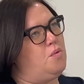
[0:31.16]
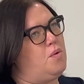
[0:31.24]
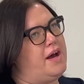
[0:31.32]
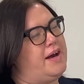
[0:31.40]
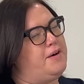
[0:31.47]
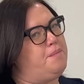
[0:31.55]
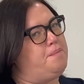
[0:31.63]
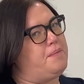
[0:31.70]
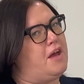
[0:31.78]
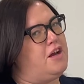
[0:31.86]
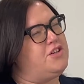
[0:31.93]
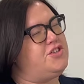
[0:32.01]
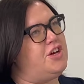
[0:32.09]

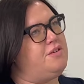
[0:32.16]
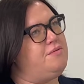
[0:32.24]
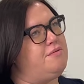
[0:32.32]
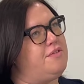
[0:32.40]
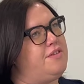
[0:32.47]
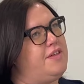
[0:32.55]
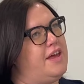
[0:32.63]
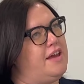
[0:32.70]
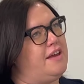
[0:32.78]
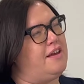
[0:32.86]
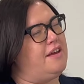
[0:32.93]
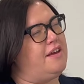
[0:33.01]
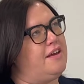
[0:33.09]
Well, I don't
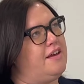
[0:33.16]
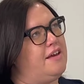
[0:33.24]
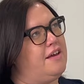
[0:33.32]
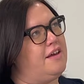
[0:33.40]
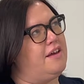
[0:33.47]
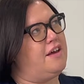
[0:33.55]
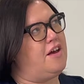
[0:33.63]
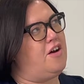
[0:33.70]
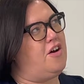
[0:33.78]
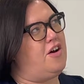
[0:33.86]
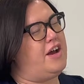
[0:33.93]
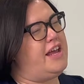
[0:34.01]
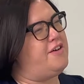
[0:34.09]
think
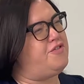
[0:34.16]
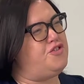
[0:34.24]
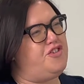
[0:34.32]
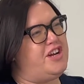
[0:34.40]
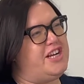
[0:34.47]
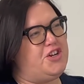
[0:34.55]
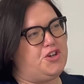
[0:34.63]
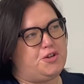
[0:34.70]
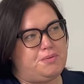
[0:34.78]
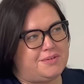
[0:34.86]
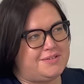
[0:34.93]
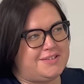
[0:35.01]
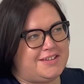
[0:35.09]
I ever really
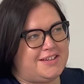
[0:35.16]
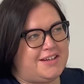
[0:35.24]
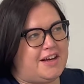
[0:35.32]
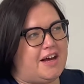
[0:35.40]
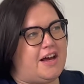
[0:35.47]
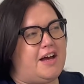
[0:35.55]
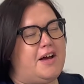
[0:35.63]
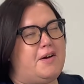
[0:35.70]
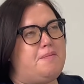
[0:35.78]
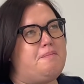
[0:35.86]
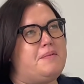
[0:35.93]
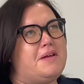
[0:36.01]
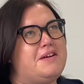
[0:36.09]
knew.
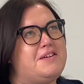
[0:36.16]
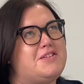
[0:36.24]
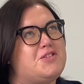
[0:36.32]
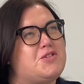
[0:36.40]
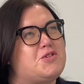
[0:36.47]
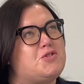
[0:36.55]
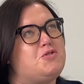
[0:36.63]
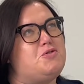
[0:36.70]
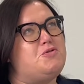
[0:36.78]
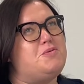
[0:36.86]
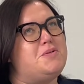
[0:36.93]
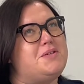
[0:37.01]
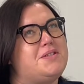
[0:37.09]

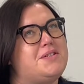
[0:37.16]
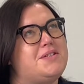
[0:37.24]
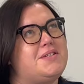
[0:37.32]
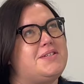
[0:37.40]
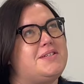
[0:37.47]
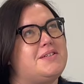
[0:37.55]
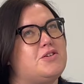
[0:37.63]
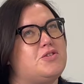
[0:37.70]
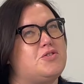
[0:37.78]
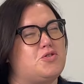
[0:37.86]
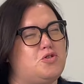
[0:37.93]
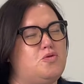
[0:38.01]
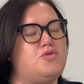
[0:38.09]
School was
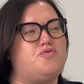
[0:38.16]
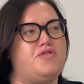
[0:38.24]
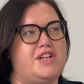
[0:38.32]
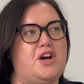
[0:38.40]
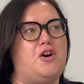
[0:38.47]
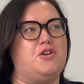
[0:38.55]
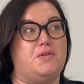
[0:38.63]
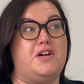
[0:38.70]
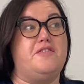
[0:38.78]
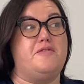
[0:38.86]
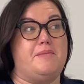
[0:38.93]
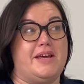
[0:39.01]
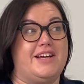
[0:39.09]
really hard
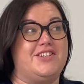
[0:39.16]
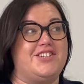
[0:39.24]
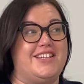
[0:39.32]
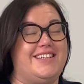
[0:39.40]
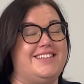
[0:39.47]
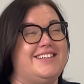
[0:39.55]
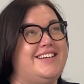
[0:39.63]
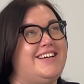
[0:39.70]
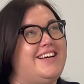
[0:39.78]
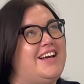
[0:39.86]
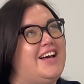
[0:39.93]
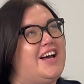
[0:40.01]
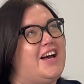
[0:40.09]
work for me actually.
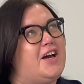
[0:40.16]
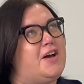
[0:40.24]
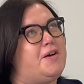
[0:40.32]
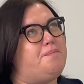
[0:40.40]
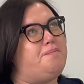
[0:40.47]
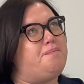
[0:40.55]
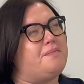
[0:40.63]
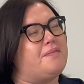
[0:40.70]
The